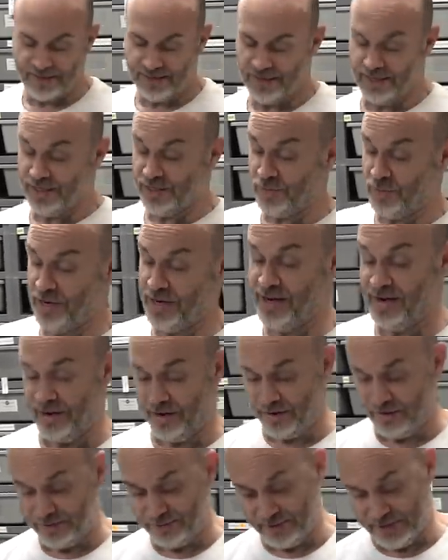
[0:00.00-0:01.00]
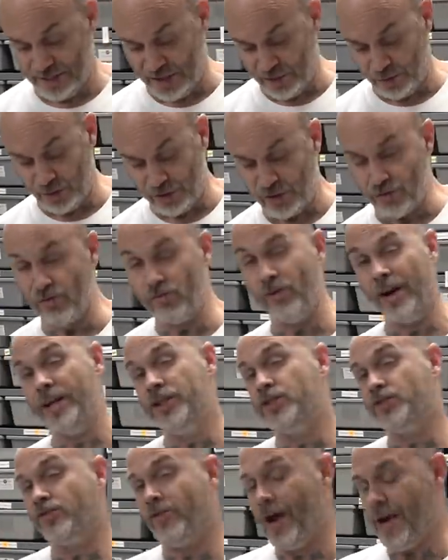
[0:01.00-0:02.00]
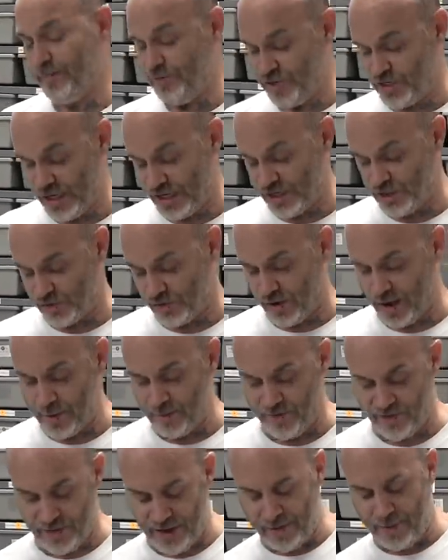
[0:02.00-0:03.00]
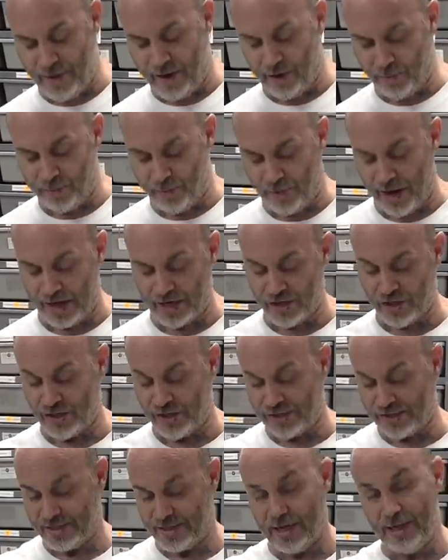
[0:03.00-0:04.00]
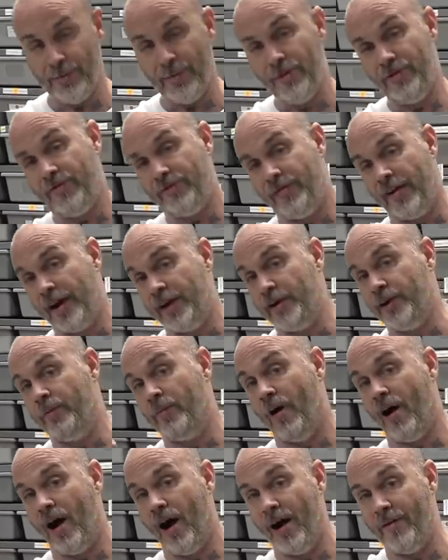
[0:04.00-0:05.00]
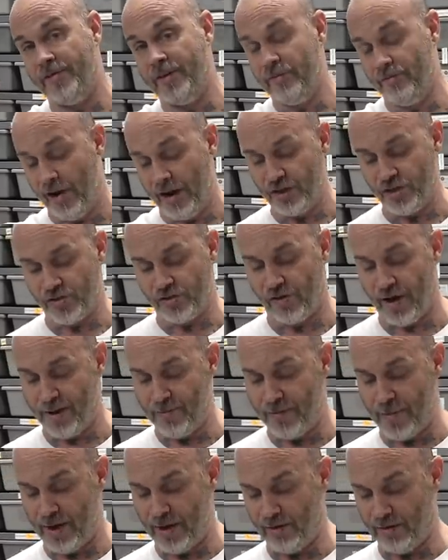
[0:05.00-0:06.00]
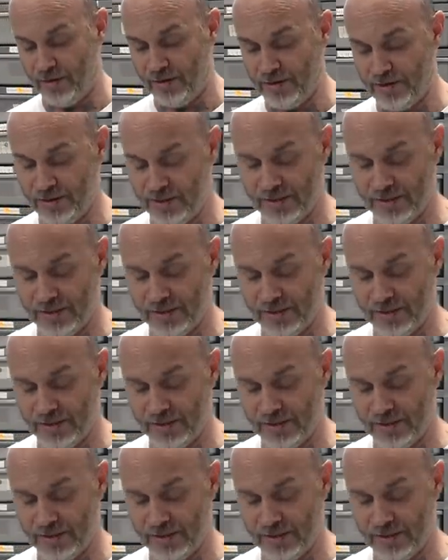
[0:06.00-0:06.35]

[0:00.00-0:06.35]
this one here. This was the red stripe G stripe female bred to the cinnamon fire Mojave red stripe male.